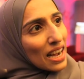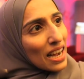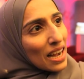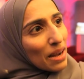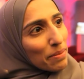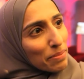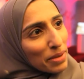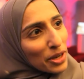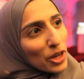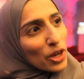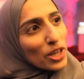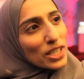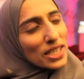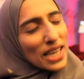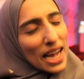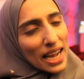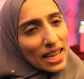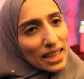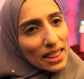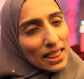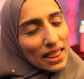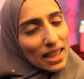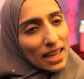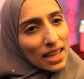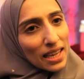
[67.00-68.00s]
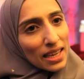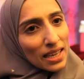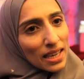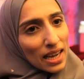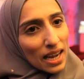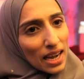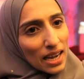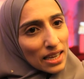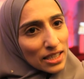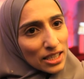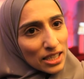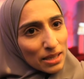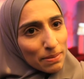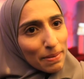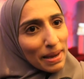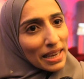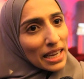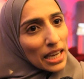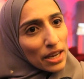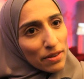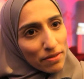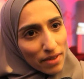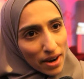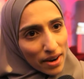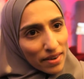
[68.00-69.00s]
because I think she make
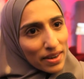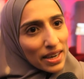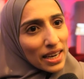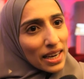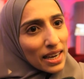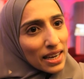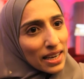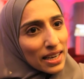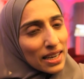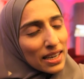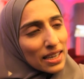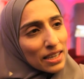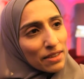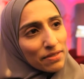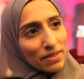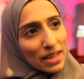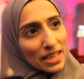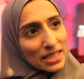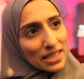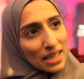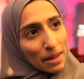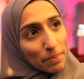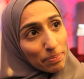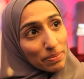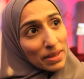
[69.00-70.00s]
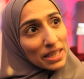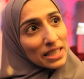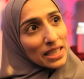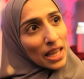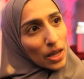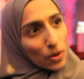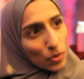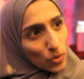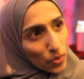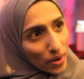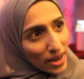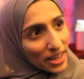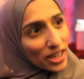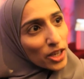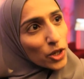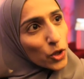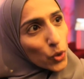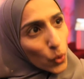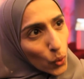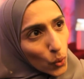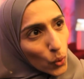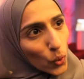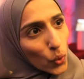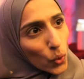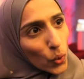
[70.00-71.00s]
it very clear, if there's something that we want to
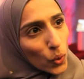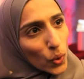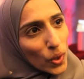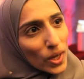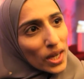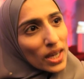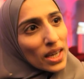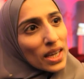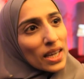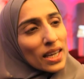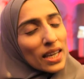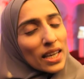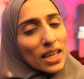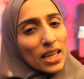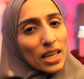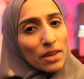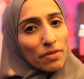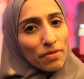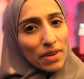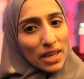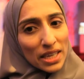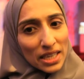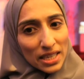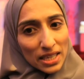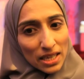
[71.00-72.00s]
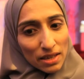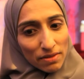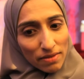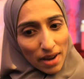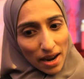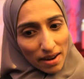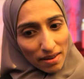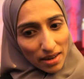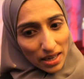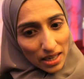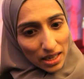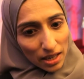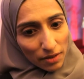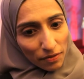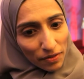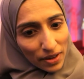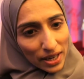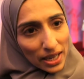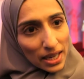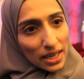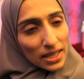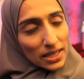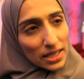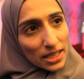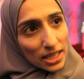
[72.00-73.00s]
do, even in a very
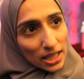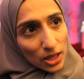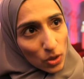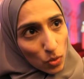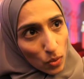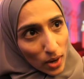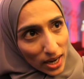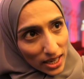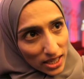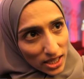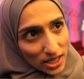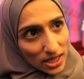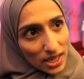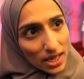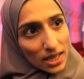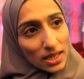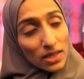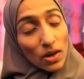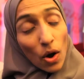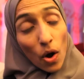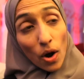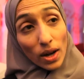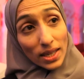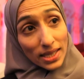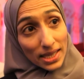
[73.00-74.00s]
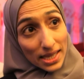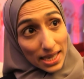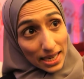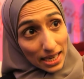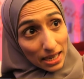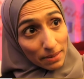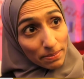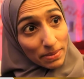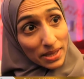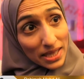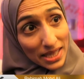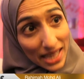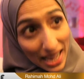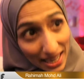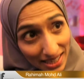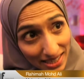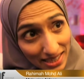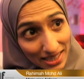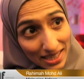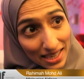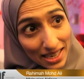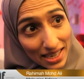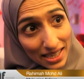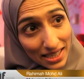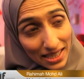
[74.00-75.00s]
difficult situation or
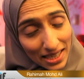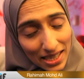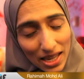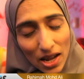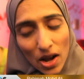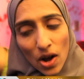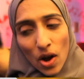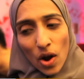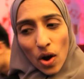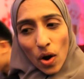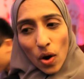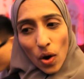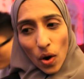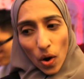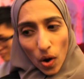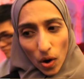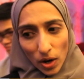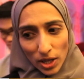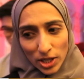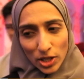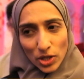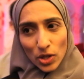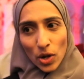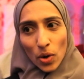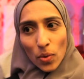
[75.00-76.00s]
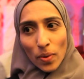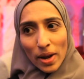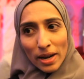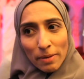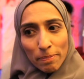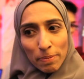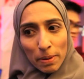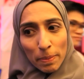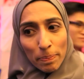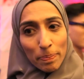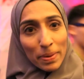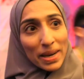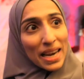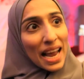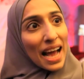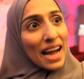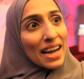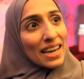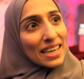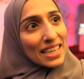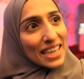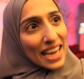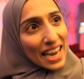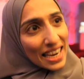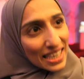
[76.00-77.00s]
circumstances, or also when people
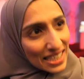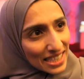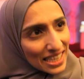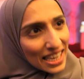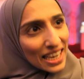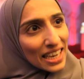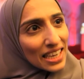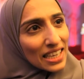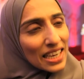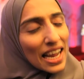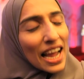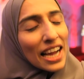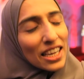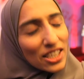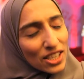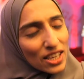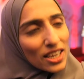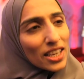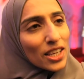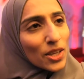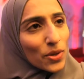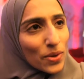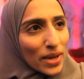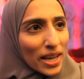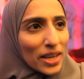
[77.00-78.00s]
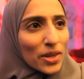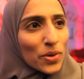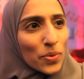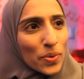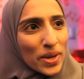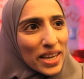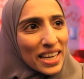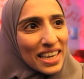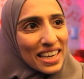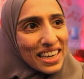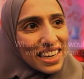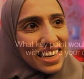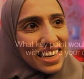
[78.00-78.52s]
are against it, actually you can do it.